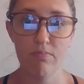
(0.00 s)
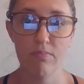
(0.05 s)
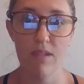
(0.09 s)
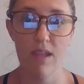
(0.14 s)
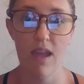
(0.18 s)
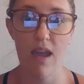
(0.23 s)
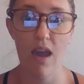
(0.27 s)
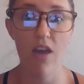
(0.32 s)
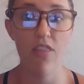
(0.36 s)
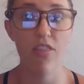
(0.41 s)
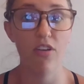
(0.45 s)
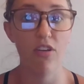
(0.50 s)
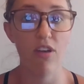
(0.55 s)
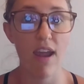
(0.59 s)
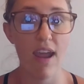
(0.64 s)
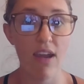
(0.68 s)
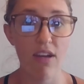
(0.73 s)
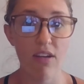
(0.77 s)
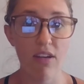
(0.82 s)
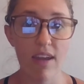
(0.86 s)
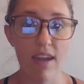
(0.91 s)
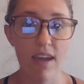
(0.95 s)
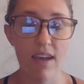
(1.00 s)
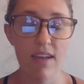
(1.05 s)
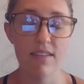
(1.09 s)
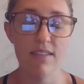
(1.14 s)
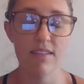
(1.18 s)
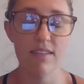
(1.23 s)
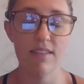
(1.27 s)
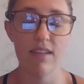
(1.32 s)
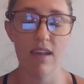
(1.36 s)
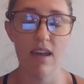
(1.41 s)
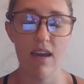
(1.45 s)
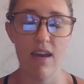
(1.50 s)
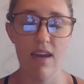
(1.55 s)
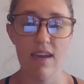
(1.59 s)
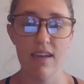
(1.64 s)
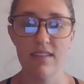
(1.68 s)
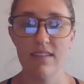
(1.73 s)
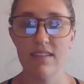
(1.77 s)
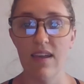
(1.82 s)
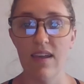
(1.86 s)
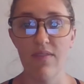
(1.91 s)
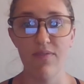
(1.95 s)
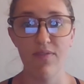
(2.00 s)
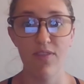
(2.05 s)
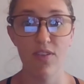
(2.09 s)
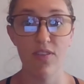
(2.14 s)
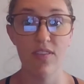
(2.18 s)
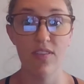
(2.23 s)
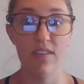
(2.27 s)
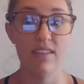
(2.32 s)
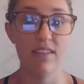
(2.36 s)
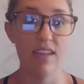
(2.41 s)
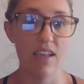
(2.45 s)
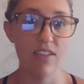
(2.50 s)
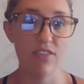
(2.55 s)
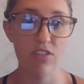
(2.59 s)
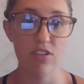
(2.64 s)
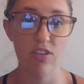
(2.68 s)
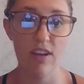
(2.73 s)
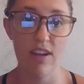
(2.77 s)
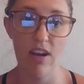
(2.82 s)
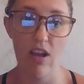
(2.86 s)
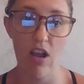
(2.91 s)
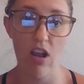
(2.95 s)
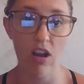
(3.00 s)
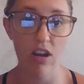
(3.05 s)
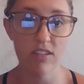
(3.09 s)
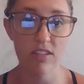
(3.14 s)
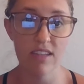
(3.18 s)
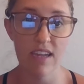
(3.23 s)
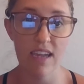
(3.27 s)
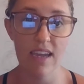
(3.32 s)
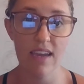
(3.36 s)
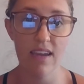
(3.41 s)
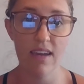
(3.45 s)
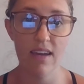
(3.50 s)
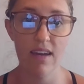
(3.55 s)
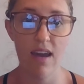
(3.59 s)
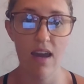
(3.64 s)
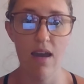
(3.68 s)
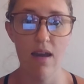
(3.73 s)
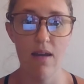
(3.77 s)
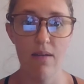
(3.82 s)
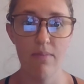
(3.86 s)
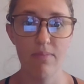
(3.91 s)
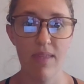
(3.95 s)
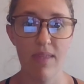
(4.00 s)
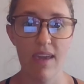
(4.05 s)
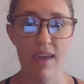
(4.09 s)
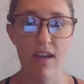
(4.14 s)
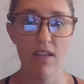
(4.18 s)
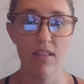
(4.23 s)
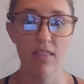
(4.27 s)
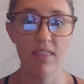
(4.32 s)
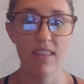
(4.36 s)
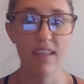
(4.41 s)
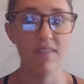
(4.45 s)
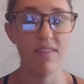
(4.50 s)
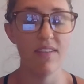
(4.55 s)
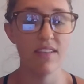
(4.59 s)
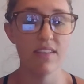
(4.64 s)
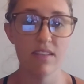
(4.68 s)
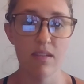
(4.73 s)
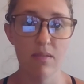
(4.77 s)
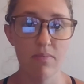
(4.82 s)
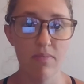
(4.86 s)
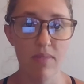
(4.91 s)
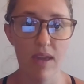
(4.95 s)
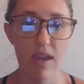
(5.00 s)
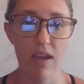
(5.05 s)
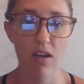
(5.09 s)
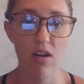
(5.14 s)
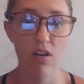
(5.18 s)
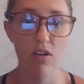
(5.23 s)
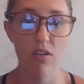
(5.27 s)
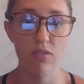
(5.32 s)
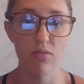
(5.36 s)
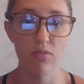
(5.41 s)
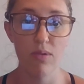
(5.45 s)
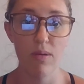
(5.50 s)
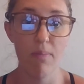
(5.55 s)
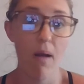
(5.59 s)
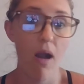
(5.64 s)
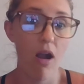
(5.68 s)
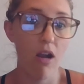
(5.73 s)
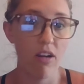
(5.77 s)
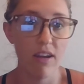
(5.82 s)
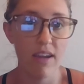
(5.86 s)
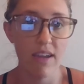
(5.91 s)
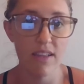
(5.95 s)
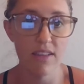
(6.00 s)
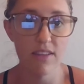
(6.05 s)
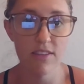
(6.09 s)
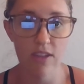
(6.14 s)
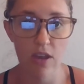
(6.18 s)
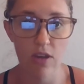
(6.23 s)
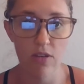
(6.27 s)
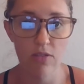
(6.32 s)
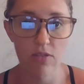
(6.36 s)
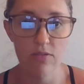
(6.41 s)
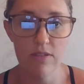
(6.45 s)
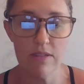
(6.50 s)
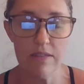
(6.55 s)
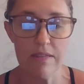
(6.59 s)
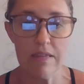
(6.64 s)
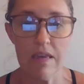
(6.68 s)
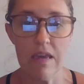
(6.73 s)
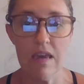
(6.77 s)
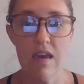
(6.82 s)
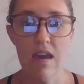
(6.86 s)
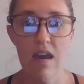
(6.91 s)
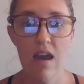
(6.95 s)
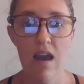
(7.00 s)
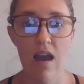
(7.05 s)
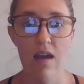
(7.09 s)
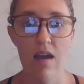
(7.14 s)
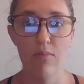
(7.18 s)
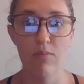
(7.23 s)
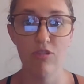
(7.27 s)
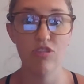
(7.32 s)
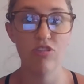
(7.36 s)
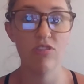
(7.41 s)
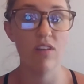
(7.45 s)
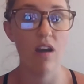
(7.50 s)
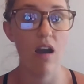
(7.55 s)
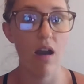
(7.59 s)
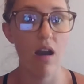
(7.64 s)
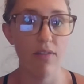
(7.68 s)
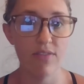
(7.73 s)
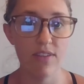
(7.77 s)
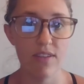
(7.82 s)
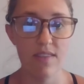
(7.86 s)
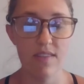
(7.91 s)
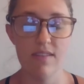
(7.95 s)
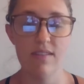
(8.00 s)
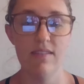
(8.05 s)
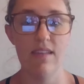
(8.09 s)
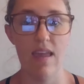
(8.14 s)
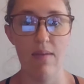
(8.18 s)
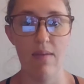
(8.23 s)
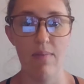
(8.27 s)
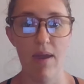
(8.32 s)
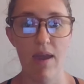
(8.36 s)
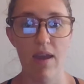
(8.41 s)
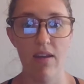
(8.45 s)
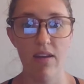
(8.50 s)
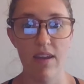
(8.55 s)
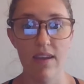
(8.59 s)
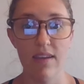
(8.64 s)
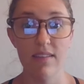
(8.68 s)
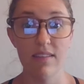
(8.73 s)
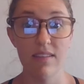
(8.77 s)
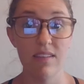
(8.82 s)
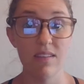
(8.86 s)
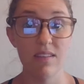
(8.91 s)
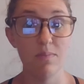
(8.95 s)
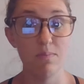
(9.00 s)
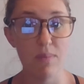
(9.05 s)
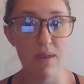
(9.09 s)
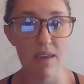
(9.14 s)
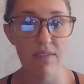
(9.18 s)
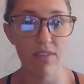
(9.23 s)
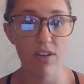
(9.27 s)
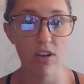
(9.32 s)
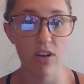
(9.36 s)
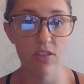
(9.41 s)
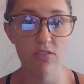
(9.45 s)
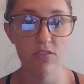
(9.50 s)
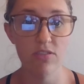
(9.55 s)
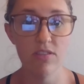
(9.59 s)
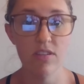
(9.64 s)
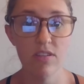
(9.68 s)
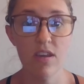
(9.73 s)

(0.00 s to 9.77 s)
other areas except for the desert and Arctic. They live in something called riparian zones, which is often the same areas as beavers.